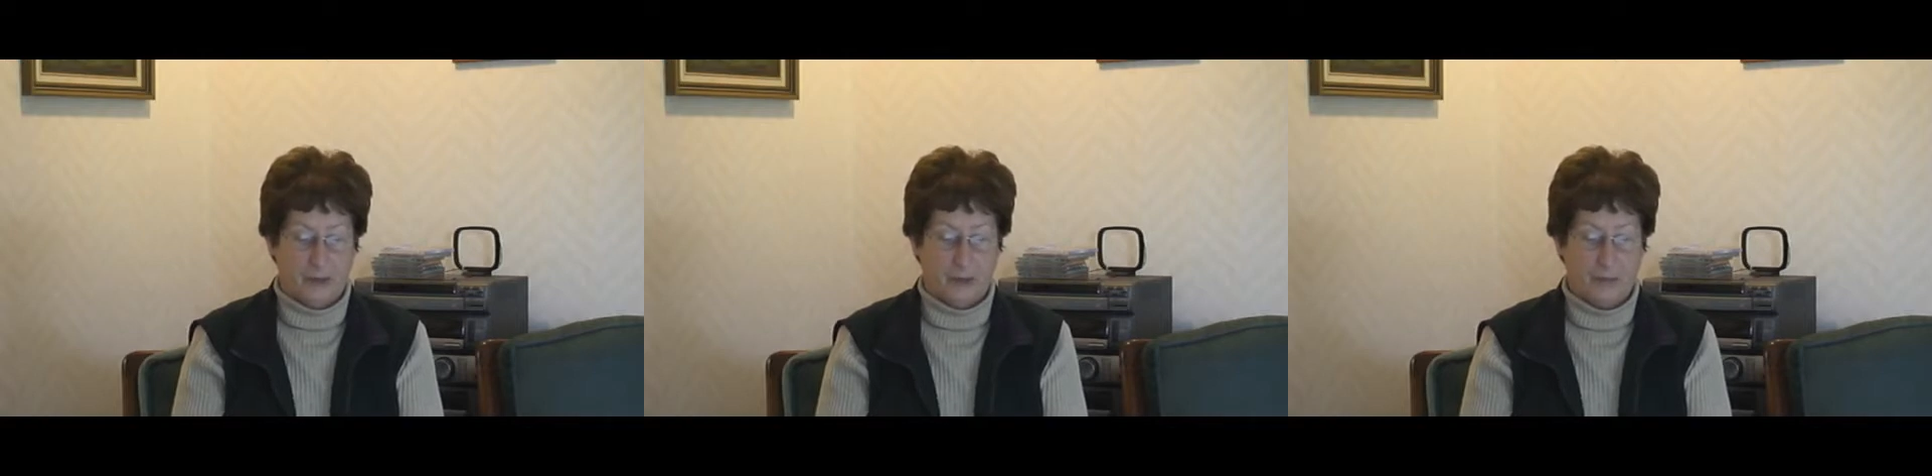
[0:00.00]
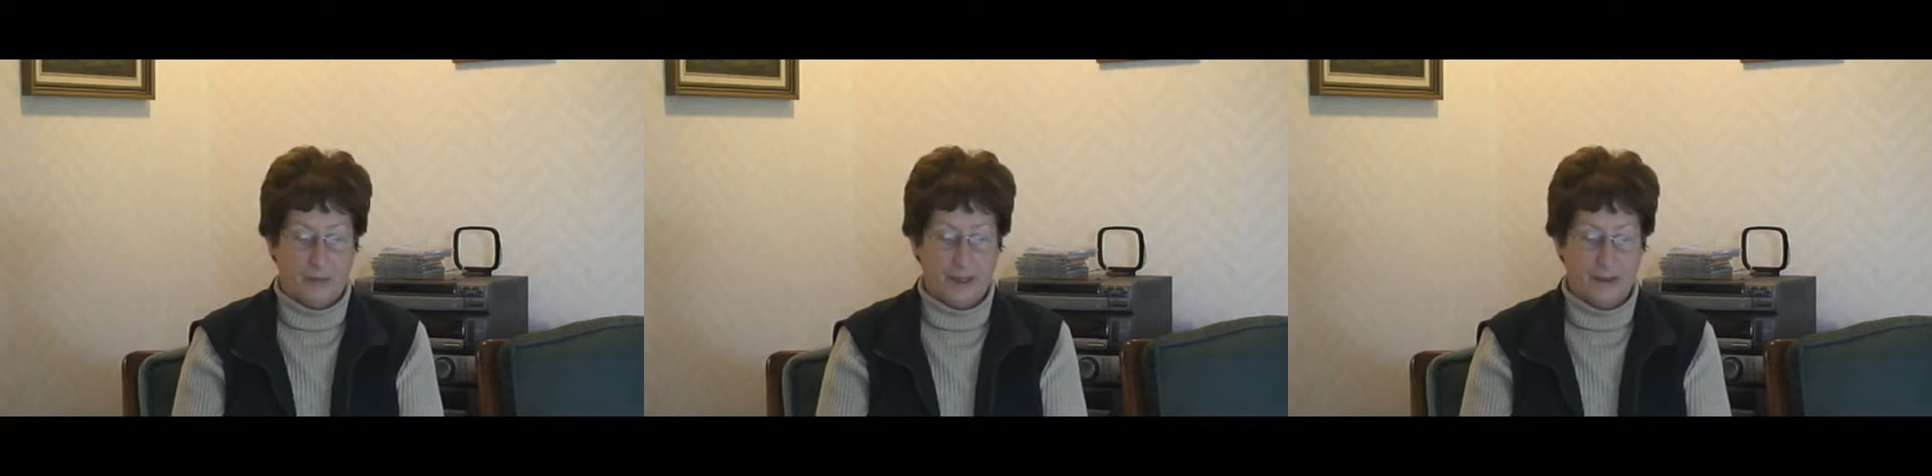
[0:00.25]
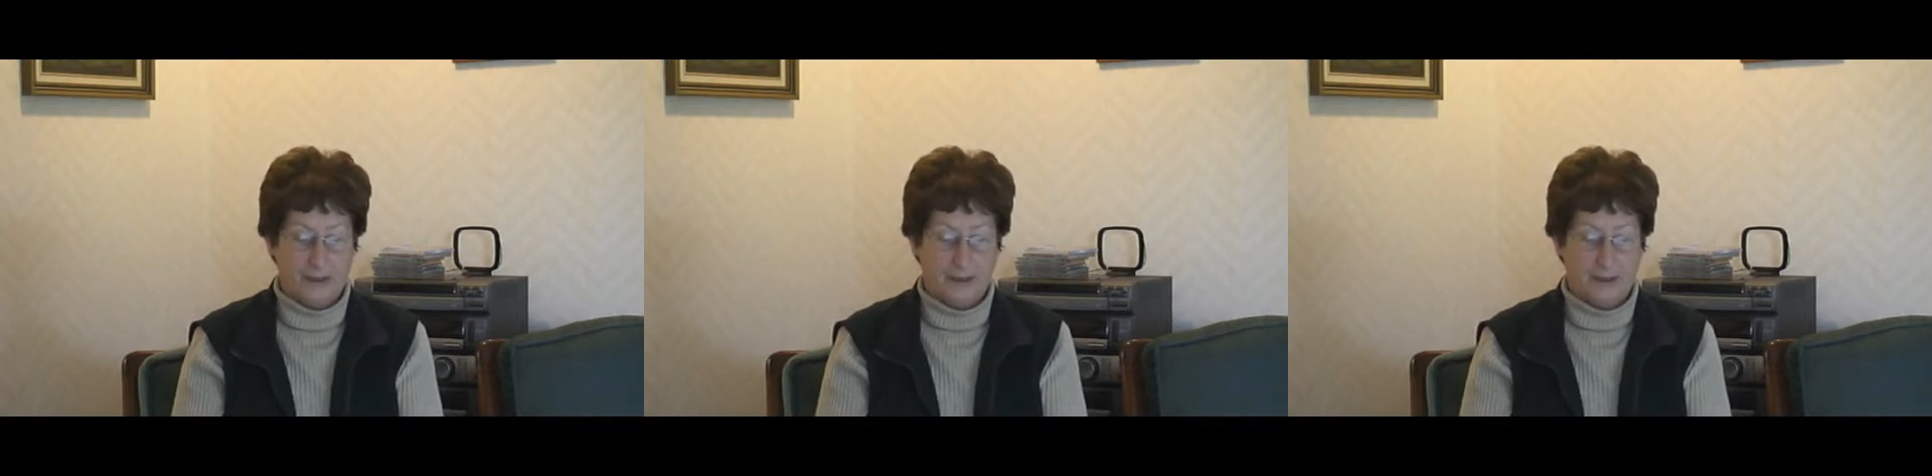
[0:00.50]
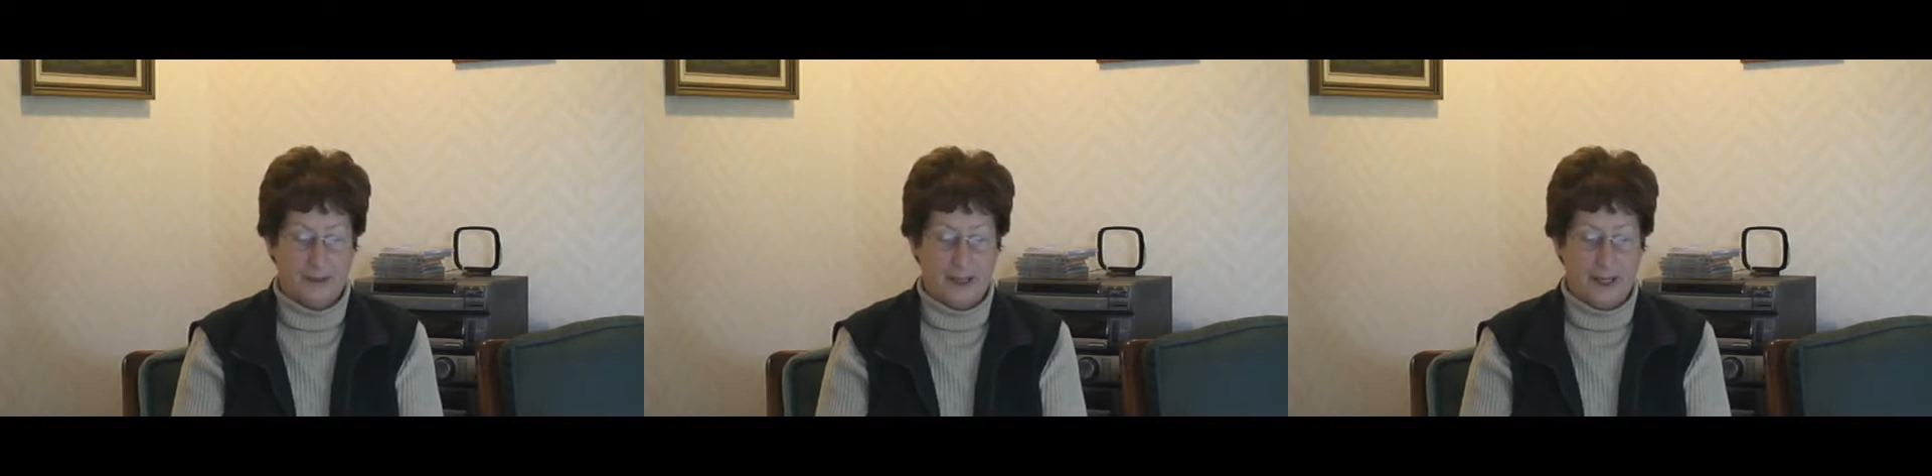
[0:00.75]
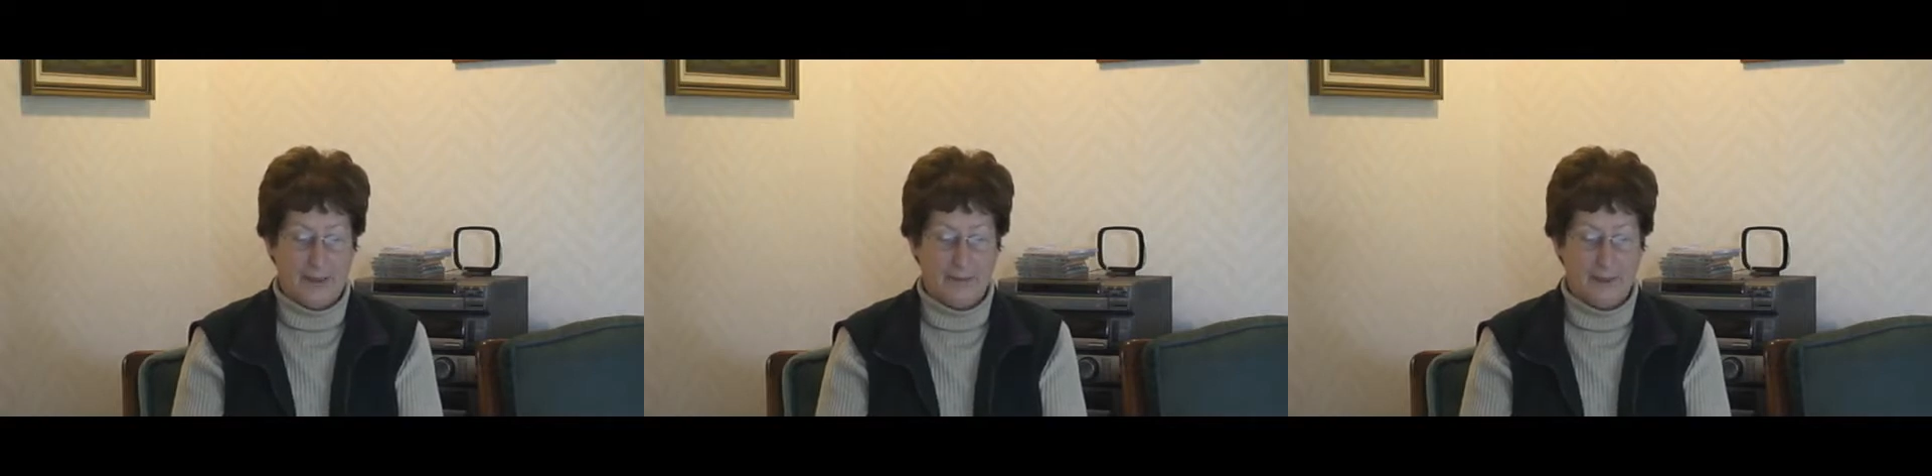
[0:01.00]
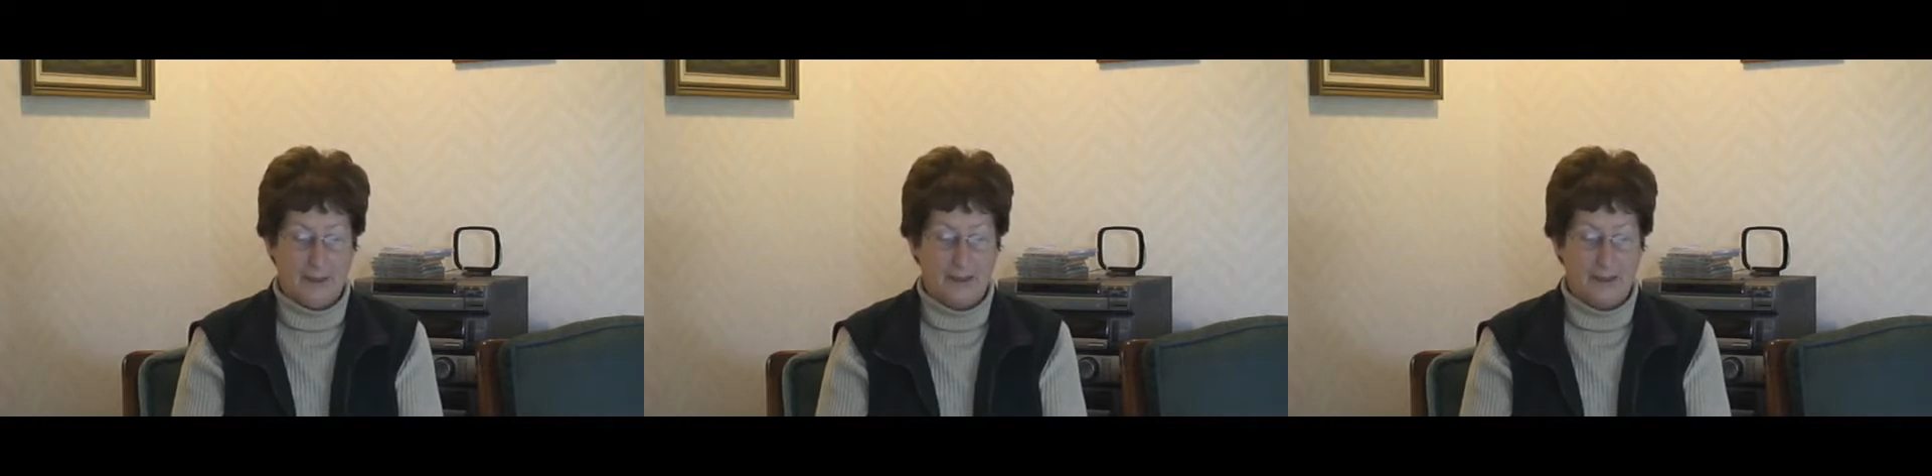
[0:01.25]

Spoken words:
Repeat this claim